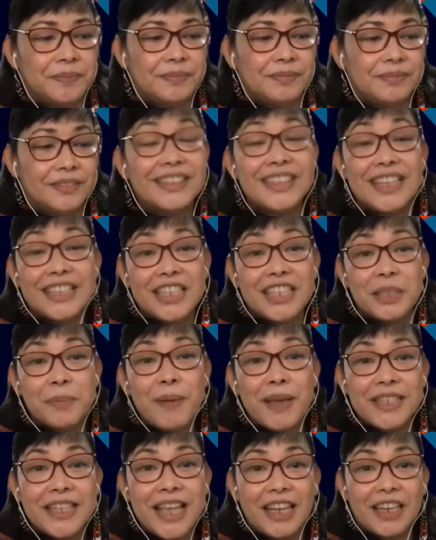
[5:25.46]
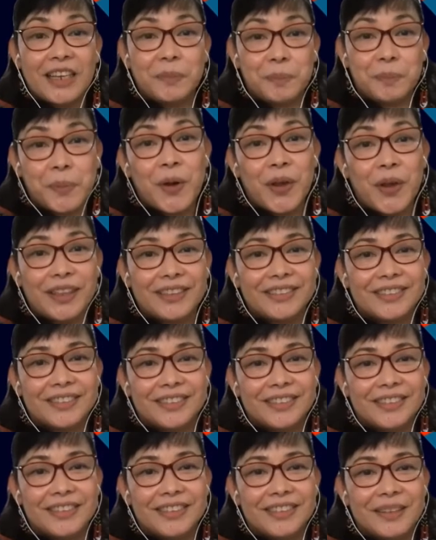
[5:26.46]
This is my second point
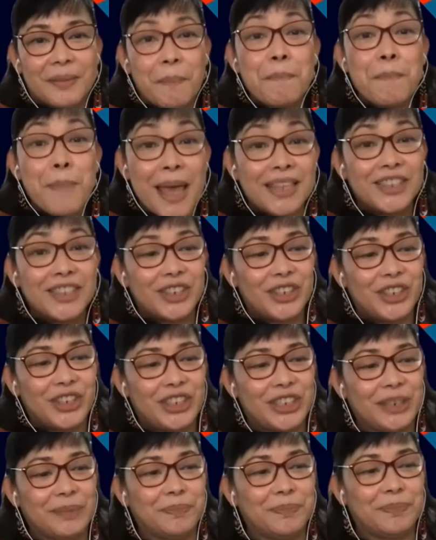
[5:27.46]
mentorship.